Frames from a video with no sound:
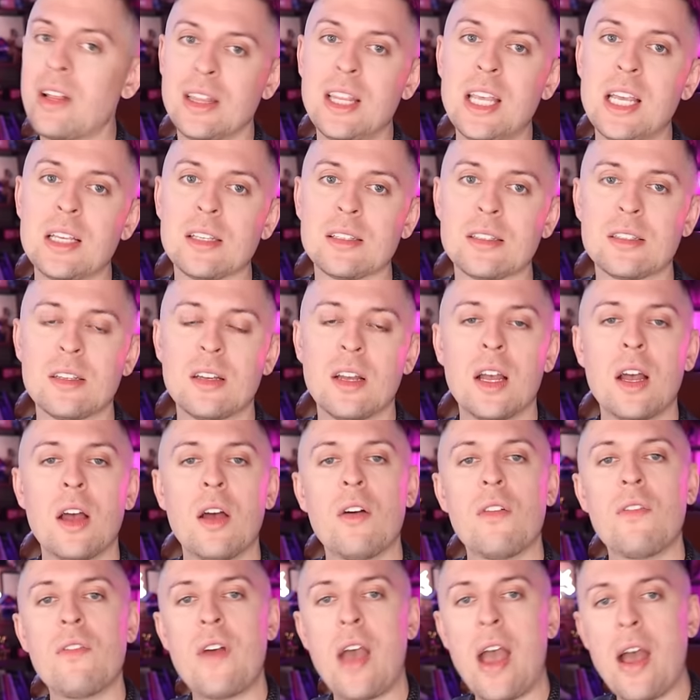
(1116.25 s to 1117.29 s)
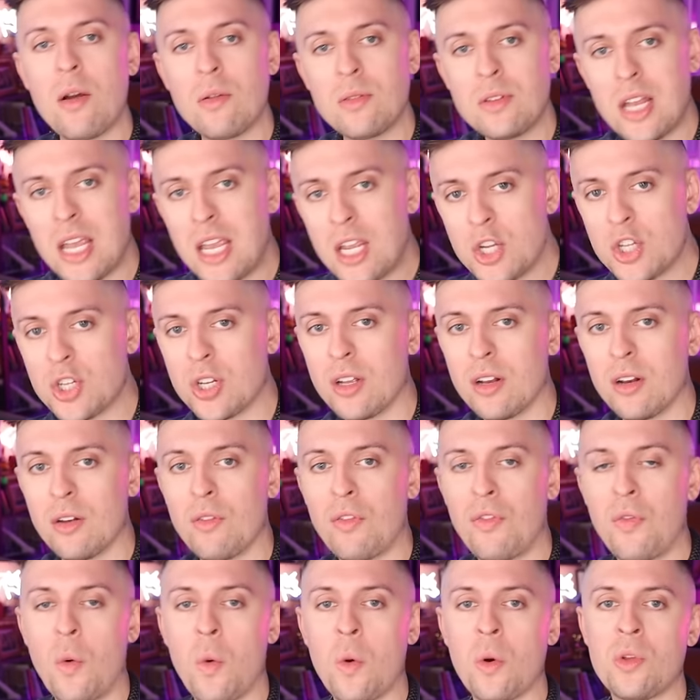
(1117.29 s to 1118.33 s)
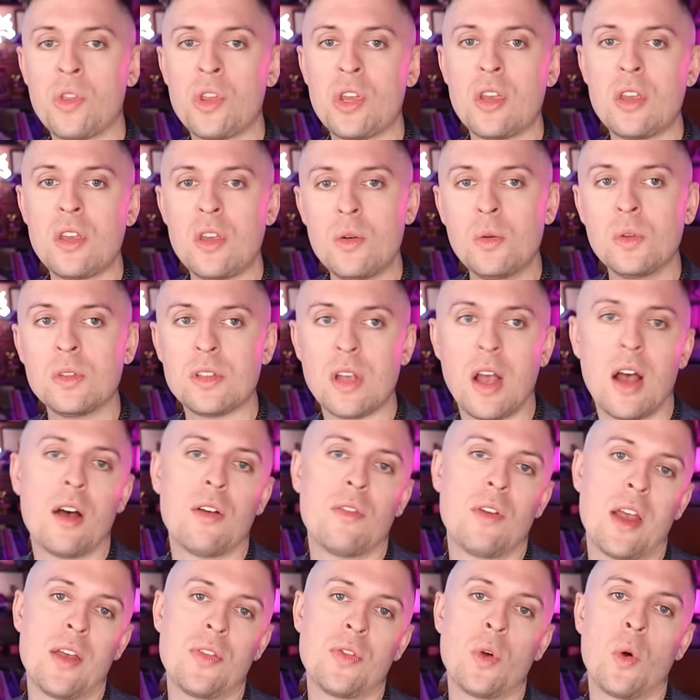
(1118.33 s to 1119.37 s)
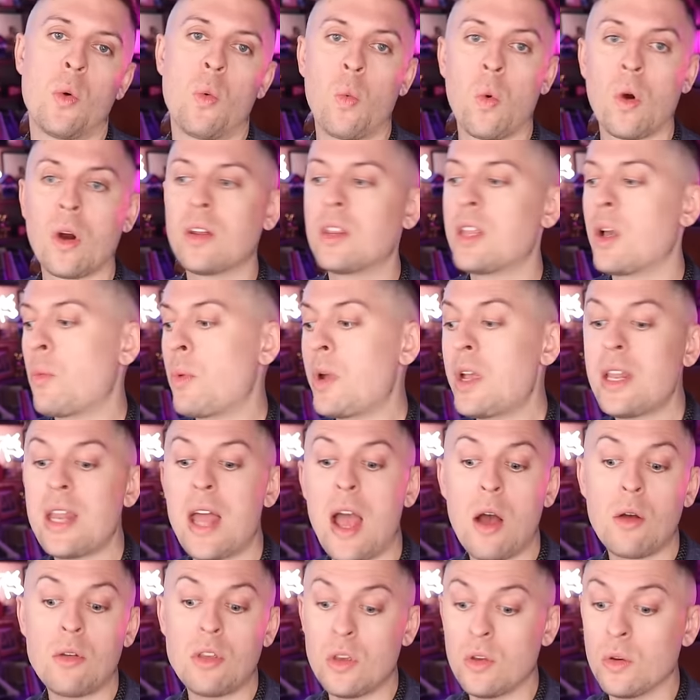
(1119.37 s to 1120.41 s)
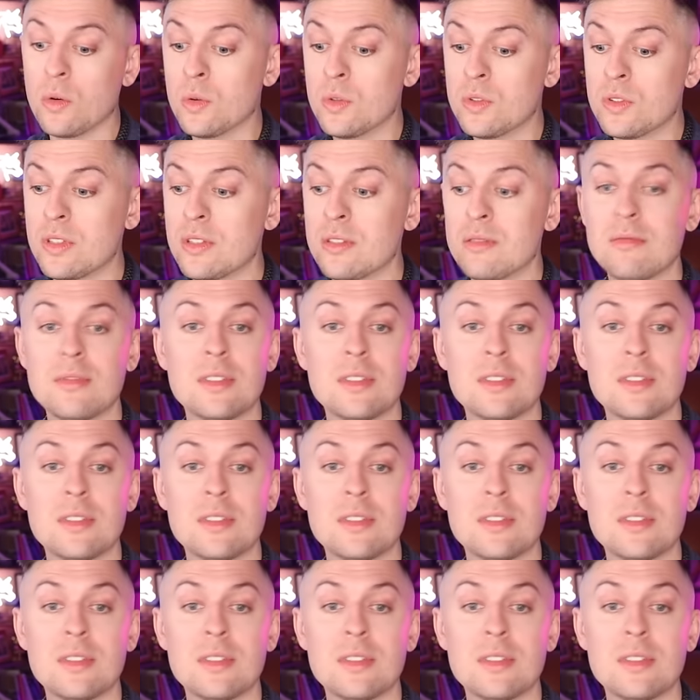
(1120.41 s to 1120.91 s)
at least foundation for the use of and the word that we now use